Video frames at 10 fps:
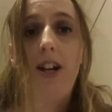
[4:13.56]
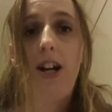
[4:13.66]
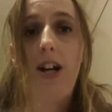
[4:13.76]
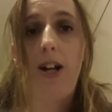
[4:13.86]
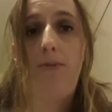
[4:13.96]

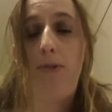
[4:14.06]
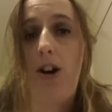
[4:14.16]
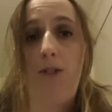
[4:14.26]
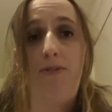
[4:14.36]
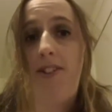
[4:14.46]

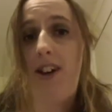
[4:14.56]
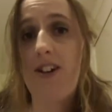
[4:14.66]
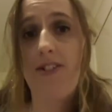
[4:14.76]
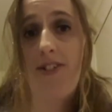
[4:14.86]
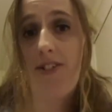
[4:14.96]
I
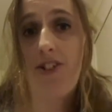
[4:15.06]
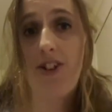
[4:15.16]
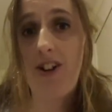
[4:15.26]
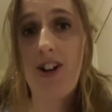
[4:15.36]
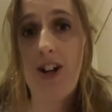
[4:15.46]
obsessed.
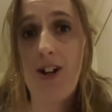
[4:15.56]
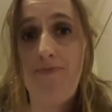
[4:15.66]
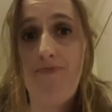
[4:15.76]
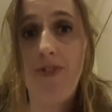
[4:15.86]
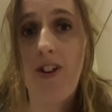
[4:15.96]

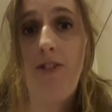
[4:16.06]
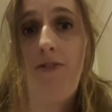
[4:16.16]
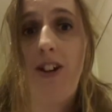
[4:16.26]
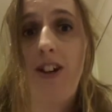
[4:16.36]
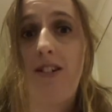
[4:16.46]
I
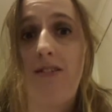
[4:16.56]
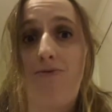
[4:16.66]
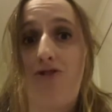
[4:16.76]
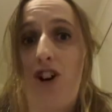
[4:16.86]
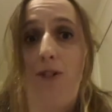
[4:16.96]
think
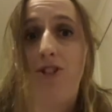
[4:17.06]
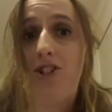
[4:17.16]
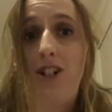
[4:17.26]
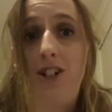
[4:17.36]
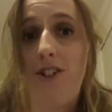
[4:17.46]

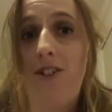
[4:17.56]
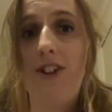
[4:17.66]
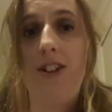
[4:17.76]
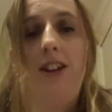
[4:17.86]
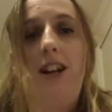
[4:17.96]
dramatised. I
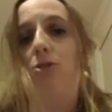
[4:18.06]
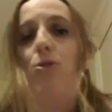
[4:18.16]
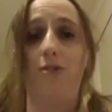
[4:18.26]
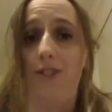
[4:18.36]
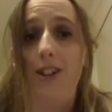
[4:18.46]
think nearly
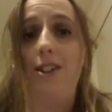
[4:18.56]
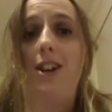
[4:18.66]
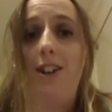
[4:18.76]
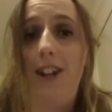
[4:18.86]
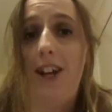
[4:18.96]
all of the
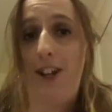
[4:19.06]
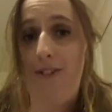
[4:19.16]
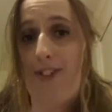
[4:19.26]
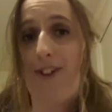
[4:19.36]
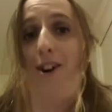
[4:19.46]

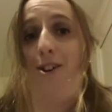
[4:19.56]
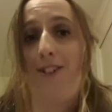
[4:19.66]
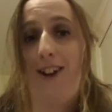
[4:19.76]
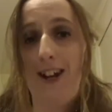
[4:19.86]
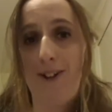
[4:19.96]
negative
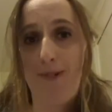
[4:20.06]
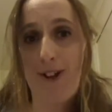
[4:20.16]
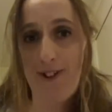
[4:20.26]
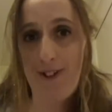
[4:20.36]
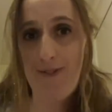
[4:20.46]
stars I had a
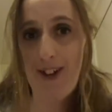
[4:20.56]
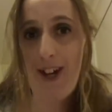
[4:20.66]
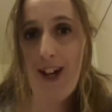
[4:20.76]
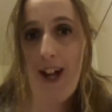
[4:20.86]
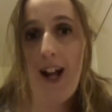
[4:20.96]
bit of.
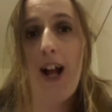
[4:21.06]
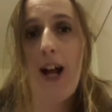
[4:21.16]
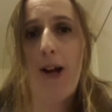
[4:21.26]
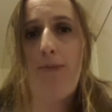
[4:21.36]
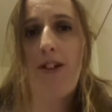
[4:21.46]

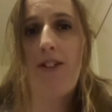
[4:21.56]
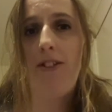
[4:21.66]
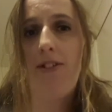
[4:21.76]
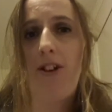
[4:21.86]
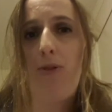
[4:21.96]

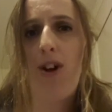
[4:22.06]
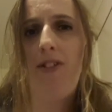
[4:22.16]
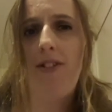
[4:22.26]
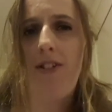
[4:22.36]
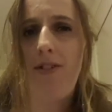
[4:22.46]
So
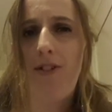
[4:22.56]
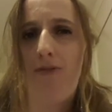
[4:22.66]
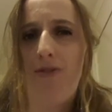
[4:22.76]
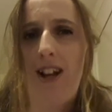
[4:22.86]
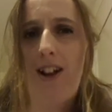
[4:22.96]
once I sort
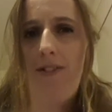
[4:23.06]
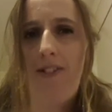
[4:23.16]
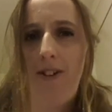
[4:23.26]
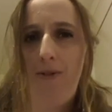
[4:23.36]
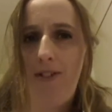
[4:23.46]
of realised
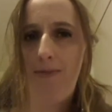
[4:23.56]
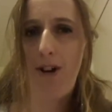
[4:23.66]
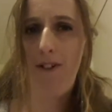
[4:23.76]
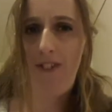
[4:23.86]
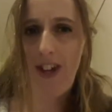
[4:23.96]
that it was
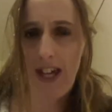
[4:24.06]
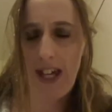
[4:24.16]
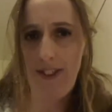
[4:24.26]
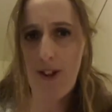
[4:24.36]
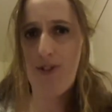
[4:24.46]
my
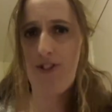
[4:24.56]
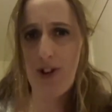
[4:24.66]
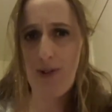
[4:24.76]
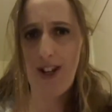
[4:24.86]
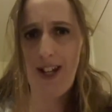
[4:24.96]
thinking that was
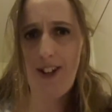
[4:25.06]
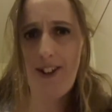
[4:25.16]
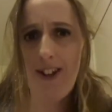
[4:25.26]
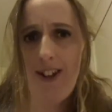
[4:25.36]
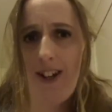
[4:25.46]
doing
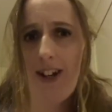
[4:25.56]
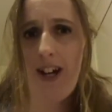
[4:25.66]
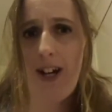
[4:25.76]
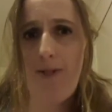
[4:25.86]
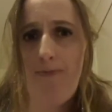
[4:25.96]
it,
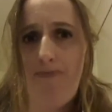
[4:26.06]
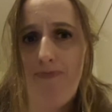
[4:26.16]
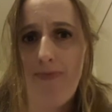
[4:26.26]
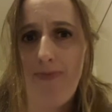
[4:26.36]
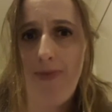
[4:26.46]

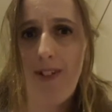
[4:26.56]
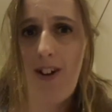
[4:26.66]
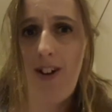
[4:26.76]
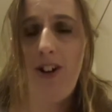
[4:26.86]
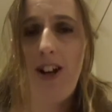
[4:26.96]

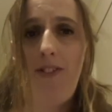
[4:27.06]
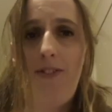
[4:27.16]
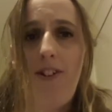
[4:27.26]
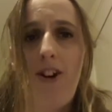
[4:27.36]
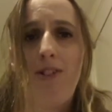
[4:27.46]
I realised
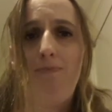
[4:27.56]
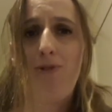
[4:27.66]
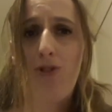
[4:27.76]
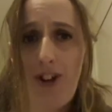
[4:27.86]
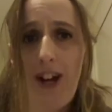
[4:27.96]
that I
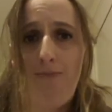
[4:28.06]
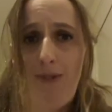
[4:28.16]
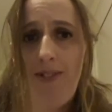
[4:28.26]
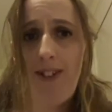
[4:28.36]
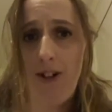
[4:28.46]
could help
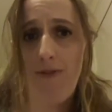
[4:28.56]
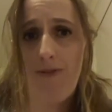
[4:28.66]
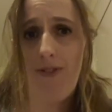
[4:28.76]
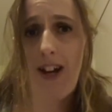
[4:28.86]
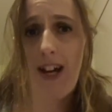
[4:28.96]

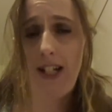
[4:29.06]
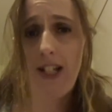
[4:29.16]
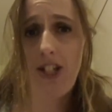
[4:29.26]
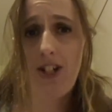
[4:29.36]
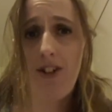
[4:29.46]
myself,
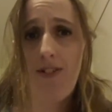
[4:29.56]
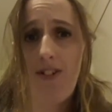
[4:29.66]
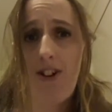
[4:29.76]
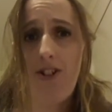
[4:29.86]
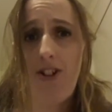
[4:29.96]
and I
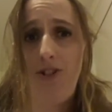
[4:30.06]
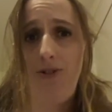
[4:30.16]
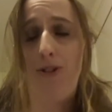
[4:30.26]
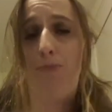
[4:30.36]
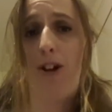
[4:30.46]
started
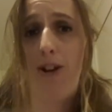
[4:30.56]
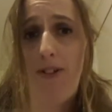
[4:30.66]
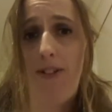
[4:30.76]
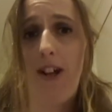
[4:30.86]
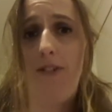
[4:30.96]
to apply
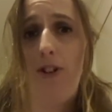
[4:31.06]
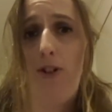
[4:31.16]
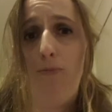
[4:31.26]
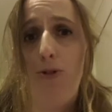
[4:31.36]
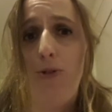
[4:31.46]
myself a
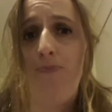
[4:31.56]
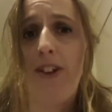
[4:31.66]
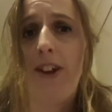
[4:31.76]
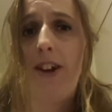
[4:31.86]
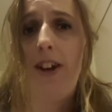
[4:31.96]
lot more.
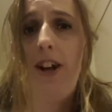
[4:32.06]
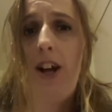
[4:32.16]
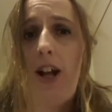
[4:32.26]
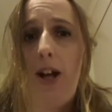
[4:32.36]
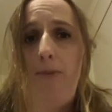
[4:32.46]

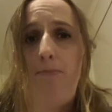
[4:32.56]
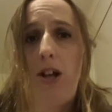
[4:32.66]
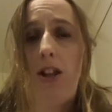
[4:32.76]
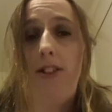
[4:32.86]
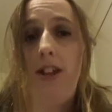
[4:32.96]

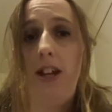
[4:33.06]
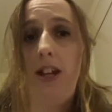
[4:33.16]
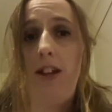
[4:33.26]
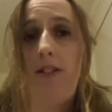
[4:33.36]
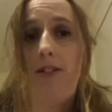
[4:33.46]

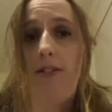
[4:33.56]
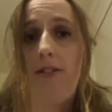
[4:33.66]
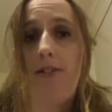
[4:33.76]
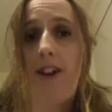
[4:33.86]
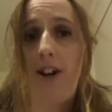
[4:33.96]
The
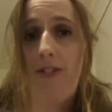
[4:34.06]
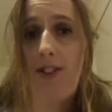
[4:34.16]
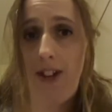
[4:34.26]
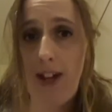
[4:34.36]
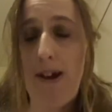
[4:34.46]

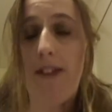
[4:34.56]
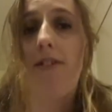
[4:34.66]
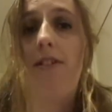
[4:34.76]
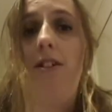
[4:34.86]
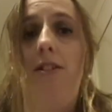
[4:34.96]
self-esteem
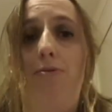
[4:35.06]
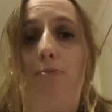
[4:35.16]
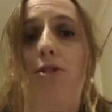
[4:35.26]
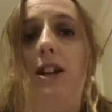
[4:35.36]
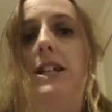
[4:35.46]
exercises were
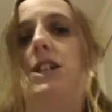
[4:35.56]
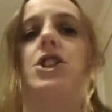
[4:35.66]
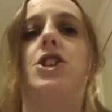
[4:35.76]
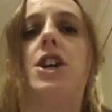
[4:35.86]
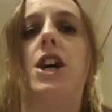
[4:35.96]

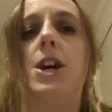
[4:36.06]
brilliant.